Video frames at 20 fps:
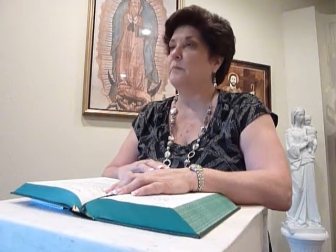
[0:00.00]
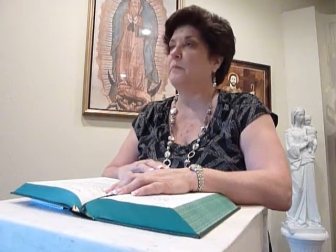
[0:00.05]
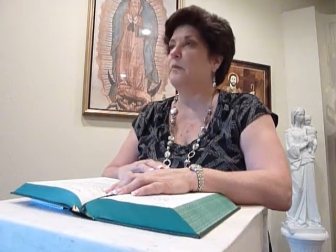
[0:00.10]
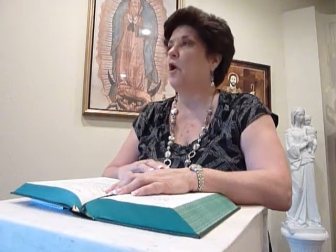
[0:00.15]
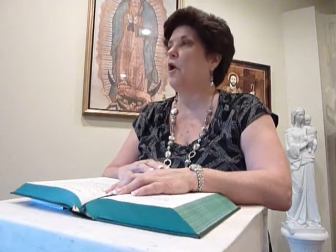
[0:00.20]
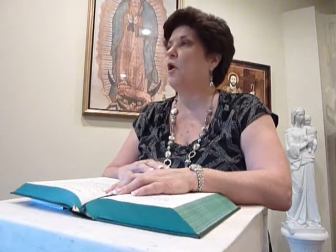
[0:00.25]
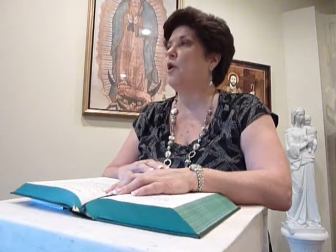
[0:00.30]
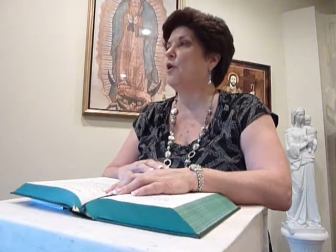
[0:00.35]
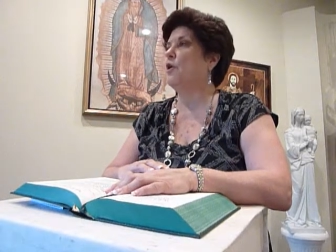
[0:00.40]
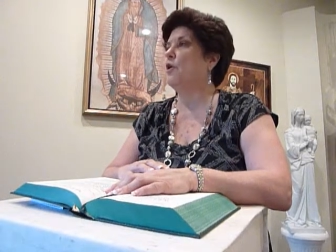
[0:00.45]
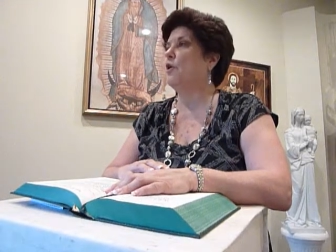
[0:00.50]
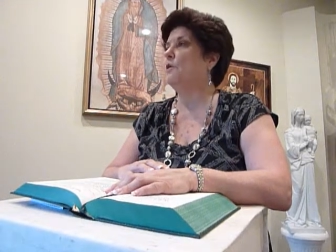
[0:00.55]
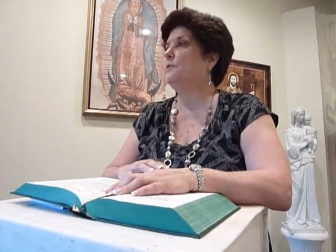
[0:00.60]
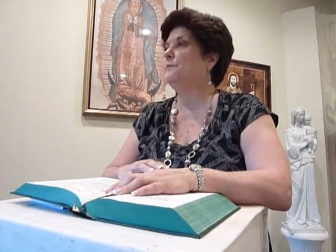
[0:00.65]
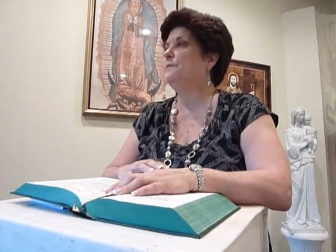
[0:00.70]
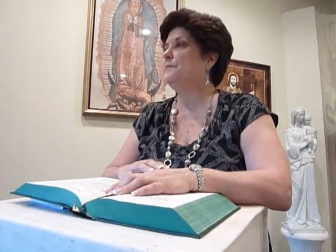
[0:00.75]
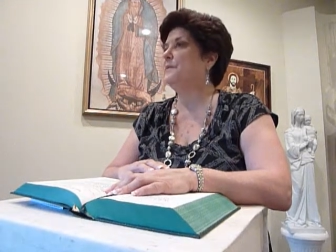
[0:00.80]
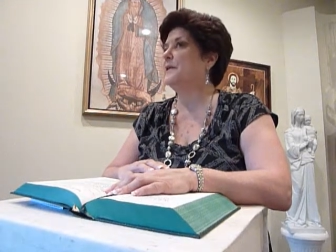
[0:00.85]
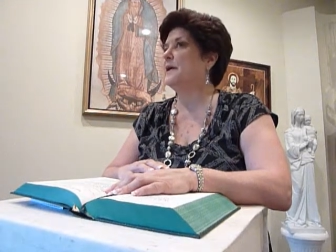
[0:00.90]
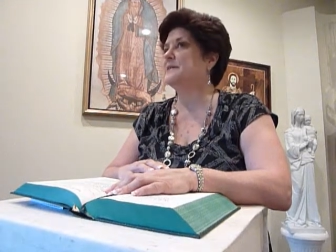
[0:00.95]

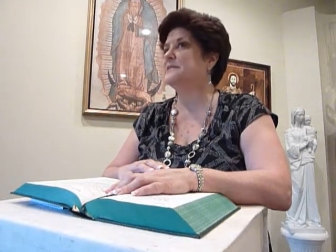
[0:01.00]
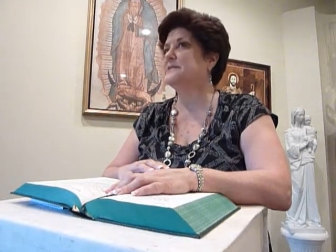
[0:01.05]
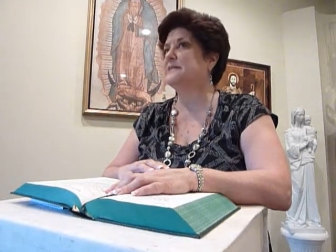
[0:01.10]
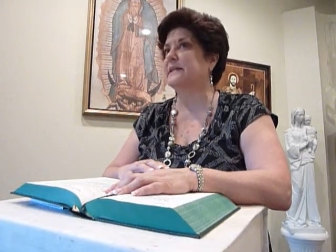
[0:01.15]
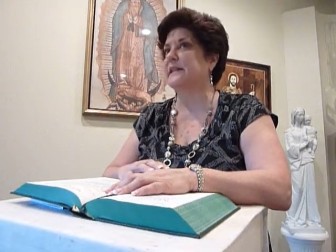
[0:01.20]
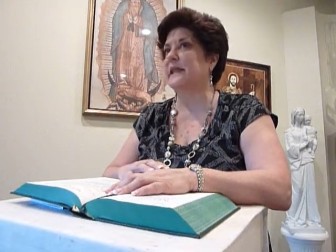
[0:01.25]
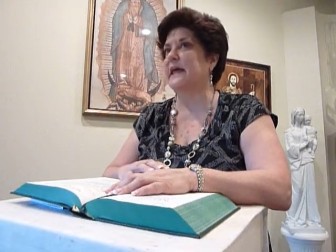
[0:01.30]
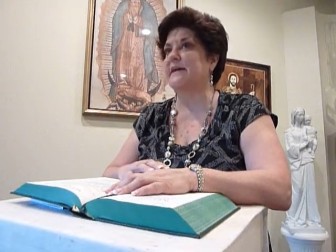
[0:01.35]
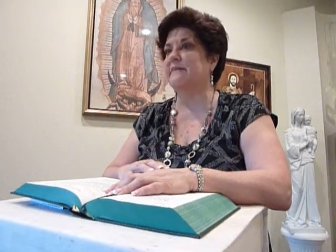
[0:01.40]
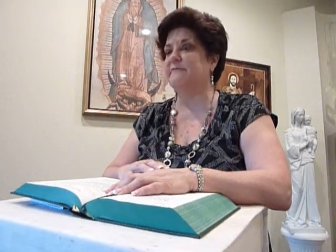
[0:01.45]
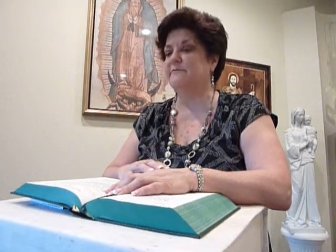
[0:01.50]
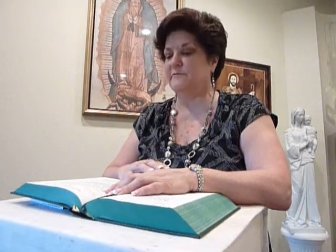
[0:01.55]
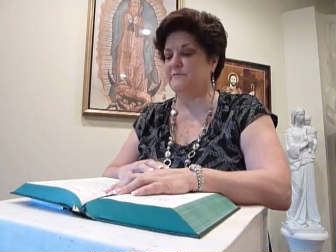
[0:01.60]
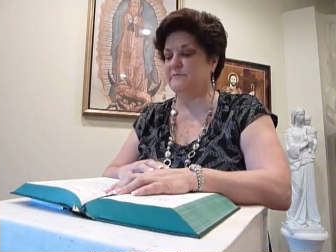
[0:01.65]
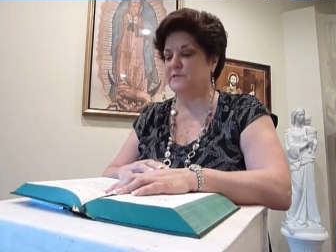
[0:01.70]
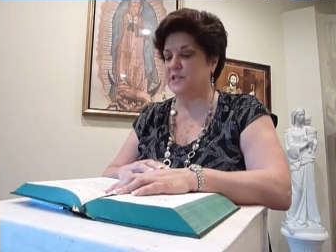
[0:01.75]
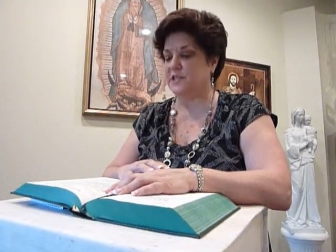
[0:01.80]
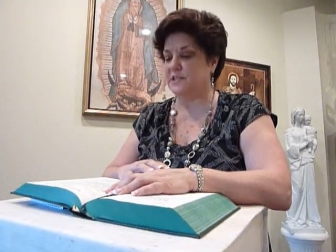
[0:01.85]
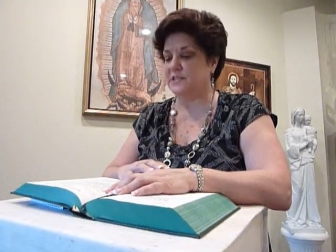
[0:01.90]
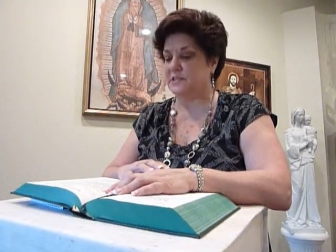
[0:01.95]
Paul, a slave
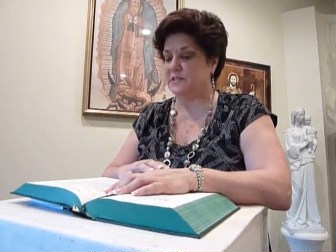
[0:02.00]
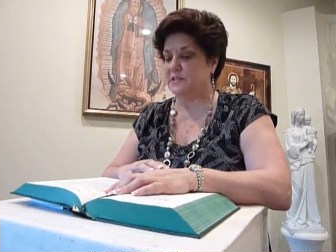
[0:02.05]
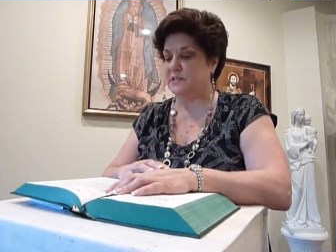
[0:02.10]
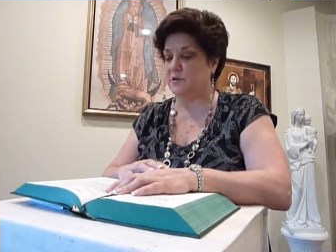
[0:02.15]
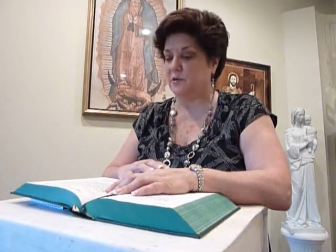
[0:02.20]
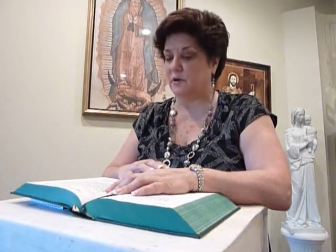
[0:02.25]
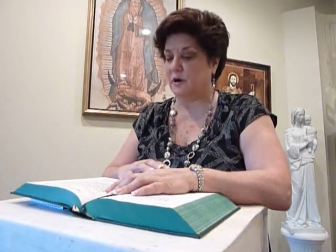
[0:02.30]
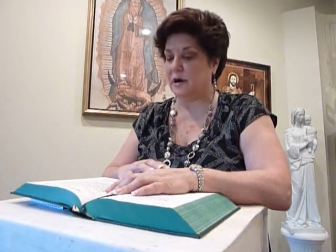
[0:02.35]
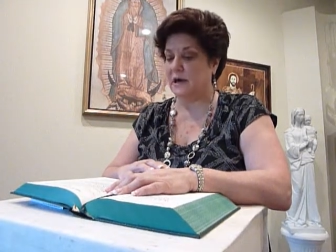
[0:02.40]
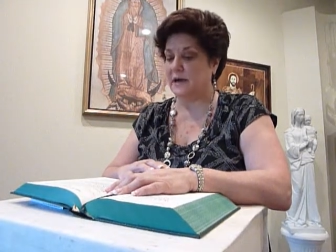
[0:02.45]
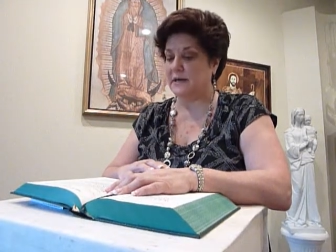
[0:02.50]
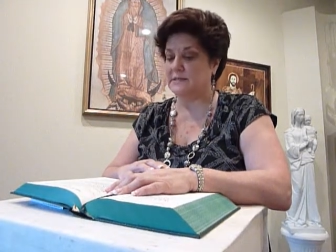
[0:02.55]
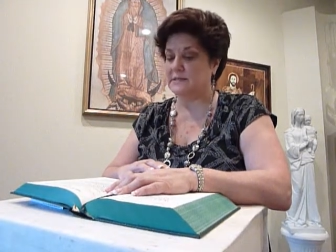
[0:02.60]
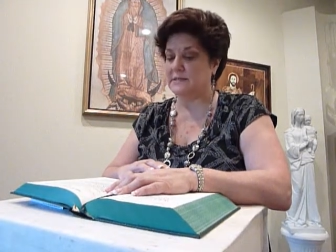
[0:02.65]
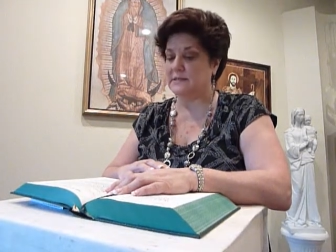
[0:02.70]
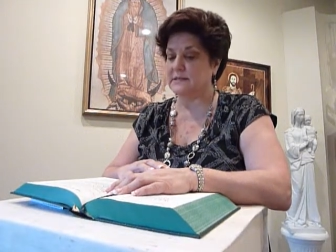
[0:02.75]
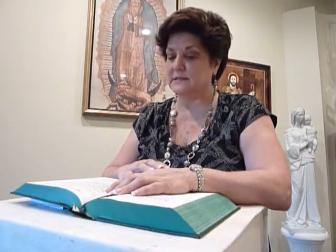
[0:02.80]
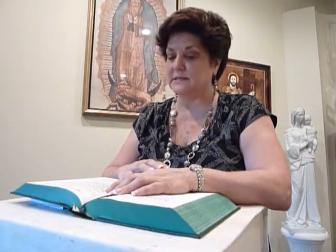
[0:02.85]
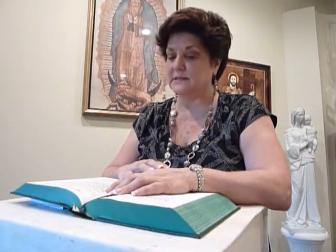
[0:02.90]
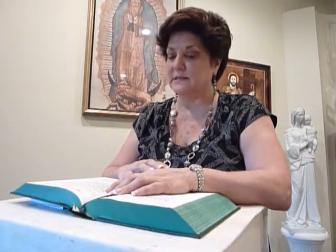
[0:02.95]
of Jesus
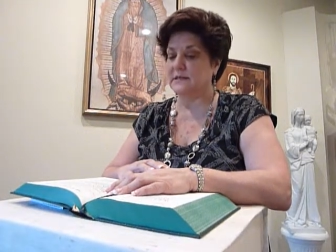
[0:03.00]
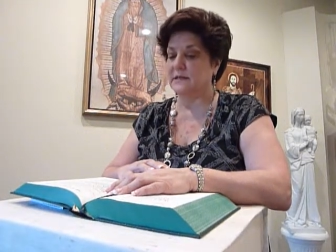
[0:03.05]
Christ,